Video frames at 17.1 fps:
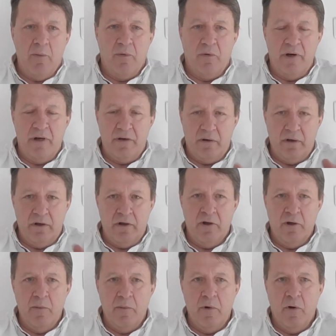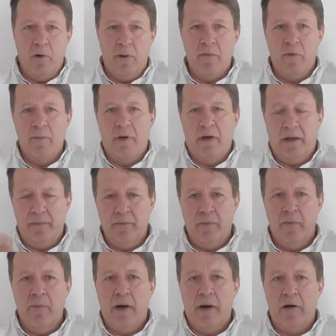operator and the number one
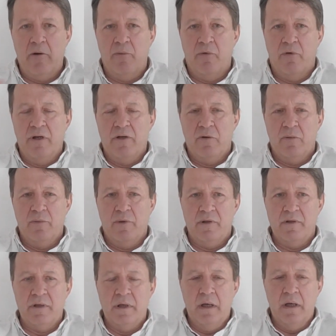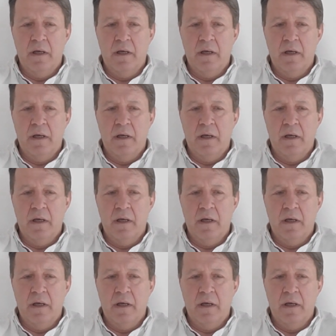mobile operator, but